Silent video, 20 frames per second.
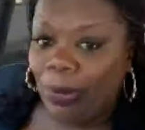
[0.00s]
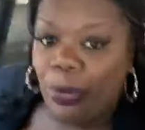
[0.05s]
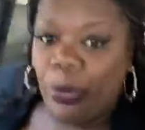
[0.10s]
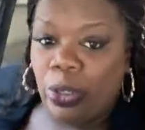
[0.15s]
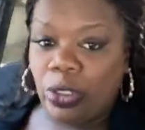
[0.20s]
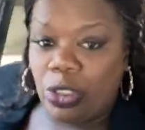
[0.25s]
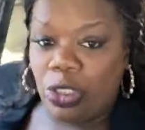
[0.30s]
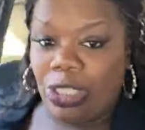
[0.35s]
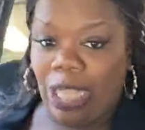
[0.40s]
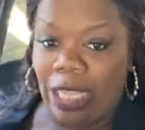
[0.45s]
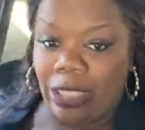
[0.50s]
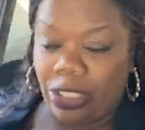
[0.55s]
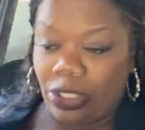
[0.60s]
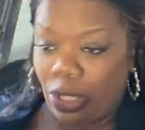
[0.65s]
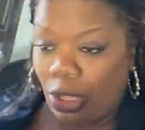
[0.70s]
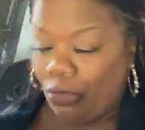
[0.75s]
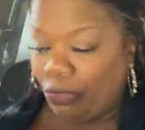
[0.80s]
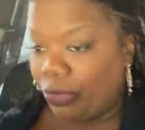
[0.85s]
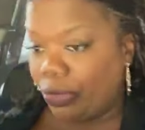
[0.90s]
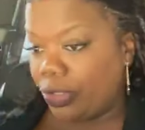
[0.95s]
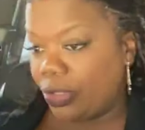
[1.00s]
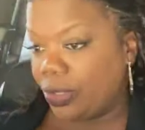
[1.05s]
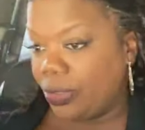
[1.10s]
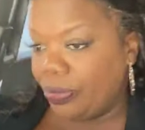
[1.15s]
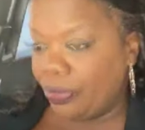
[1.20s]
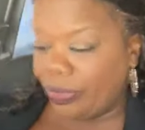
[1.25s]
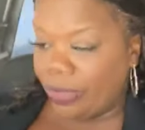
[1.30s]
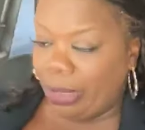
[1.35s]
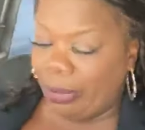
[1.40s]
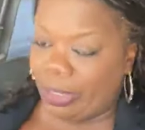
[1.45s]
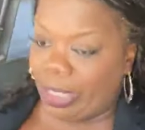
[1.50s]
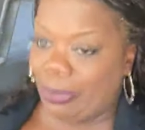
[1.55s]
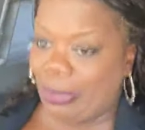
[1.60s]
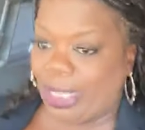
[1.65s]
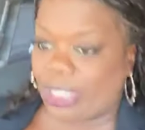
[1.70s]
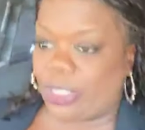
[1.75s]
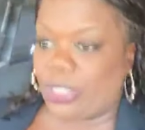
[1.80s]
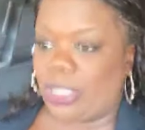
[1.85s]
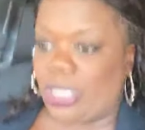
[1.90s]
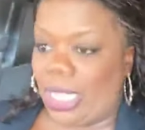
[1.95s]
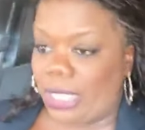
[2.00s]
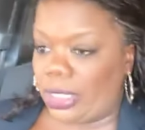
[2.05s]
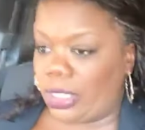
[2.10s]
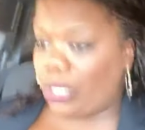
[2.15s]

going to the doctor's office. Let me get back to the doctor's